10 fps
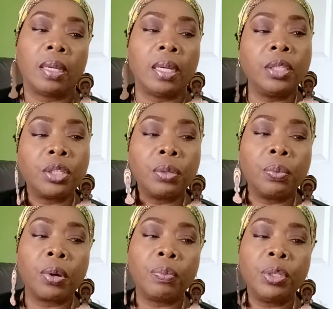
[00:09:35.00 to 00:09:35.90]
into the
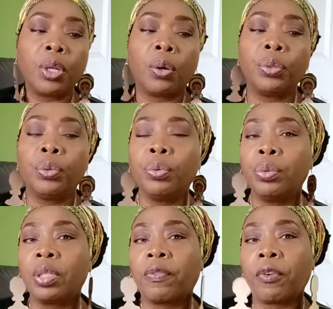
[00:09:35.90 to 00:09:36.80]
word we now
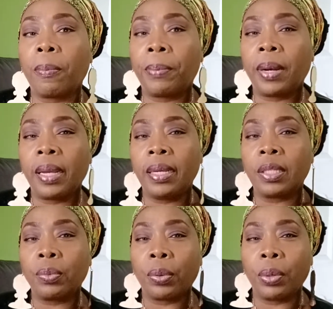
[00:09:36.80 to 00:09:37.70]
use for a
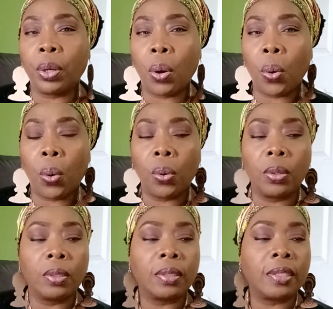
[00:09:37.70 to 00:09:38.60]
place where we go
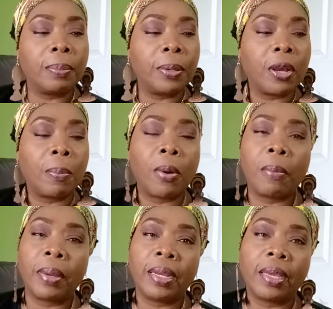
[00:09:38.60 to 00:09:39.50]
to pick up our
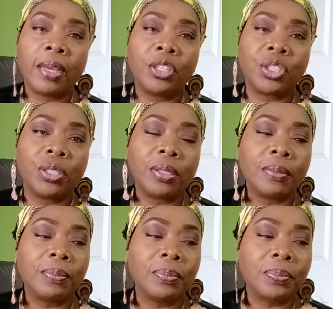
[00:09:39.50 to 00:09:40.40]
medication.
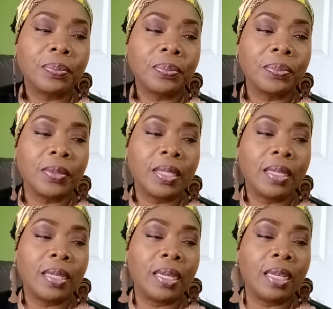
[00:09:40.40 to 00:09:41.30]

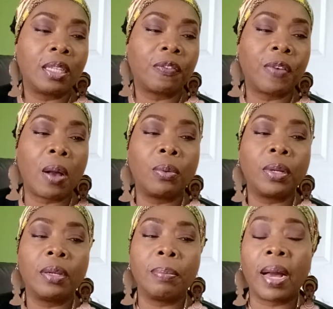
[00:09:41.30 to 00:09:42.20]
It is found
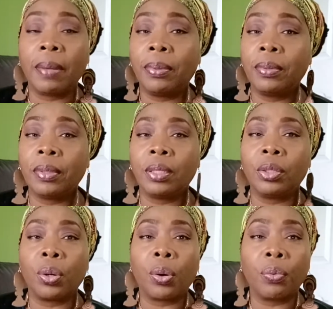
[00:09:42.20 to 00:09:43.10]
in the Bible in
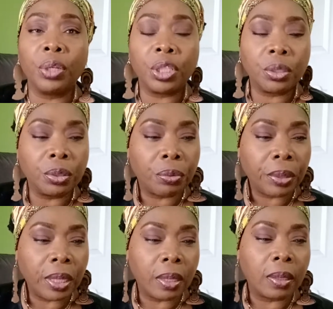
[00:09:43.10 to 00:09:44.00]
the original
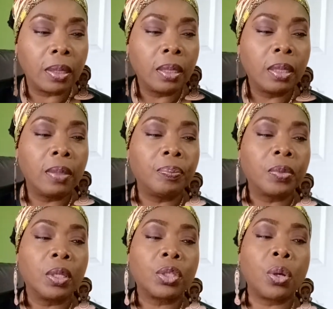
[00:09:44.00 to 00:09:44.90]
Greek.
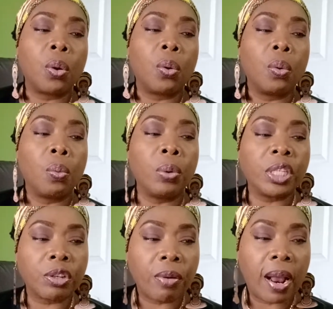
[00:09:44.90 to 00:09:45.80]
So
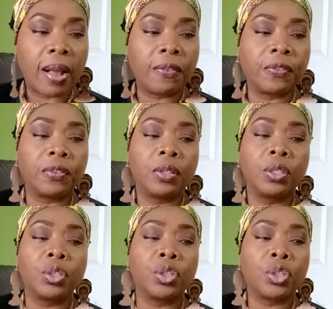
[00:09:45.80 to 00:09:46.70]
witchcraft,
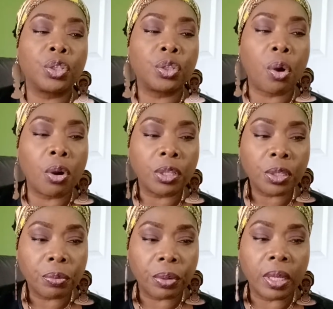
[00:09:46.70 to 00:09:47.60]

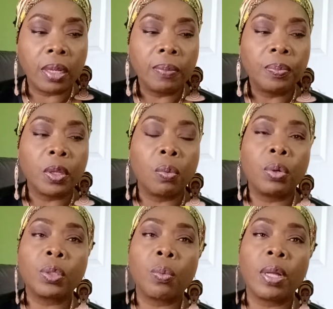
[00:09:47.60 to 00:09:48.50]
sorcery,
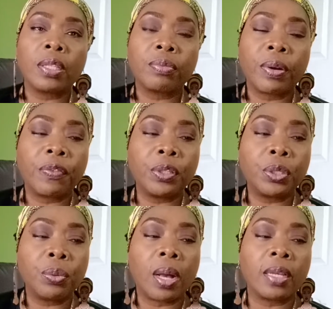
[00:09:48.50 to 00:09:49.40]
was once referred
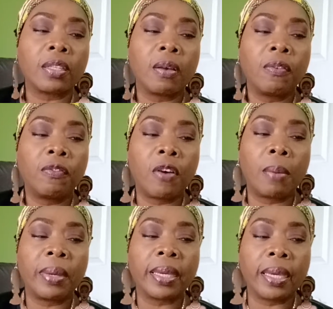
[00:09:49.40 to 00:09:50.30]
to as
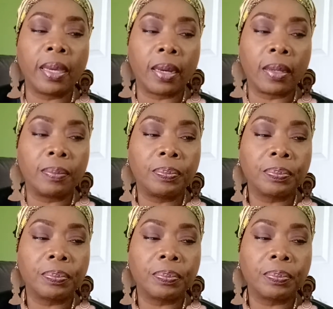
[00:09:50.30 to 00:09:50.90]
pharmakeia.